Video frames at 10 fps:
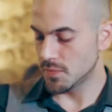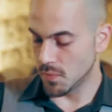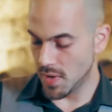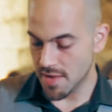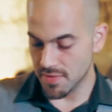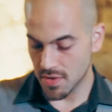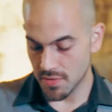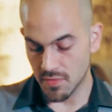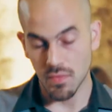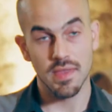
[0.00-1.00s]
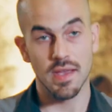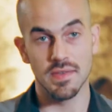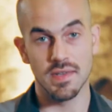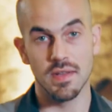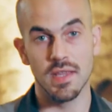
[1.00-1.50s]
We have here the
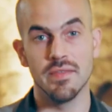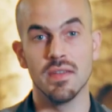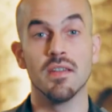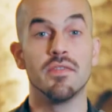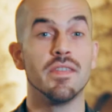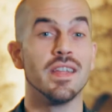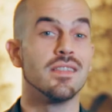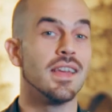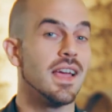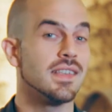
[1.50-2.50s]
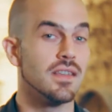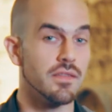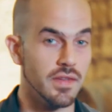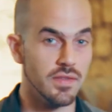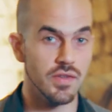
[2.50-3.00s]
2011, a fantastic
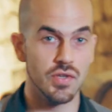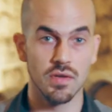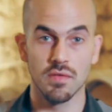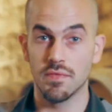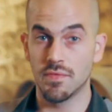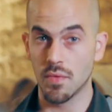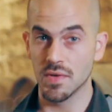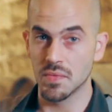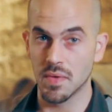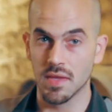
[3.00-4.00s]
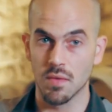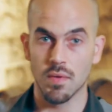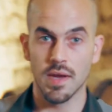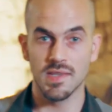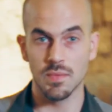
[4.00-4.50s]
vintage year for Israeli
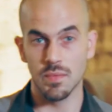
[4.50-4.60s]
wine. So